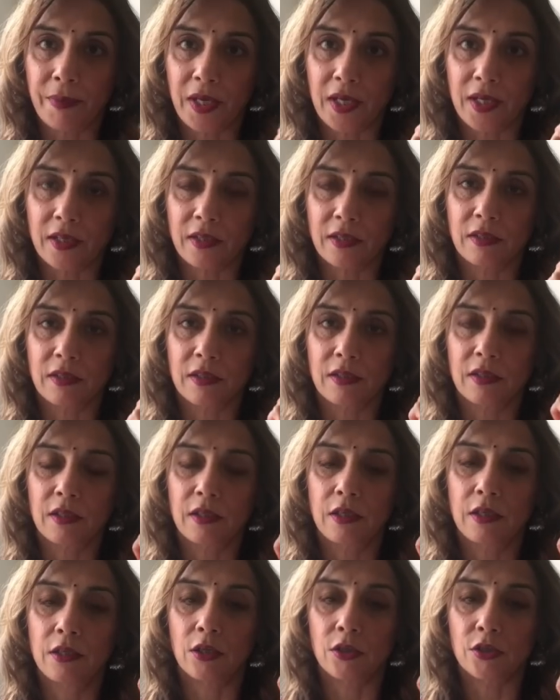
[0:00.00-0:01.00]
it,
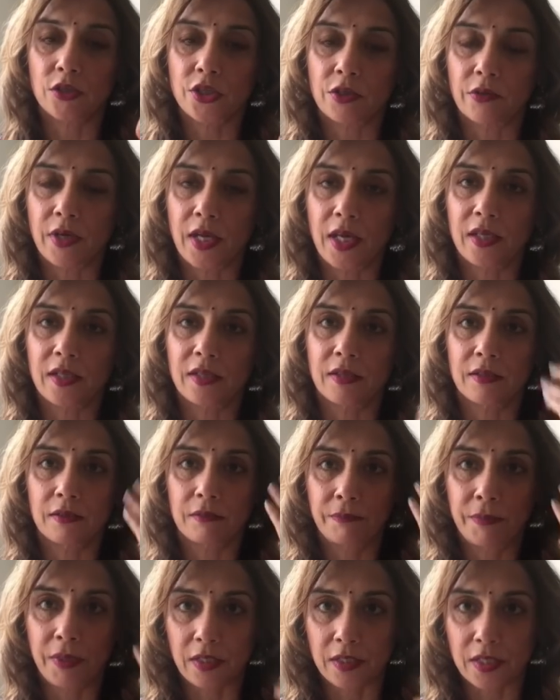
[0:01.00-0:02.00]
nurture it,
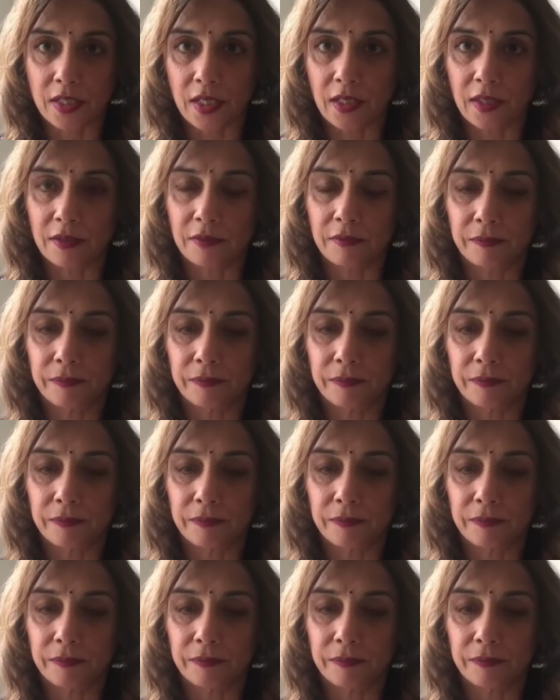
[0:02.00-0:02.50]
build it.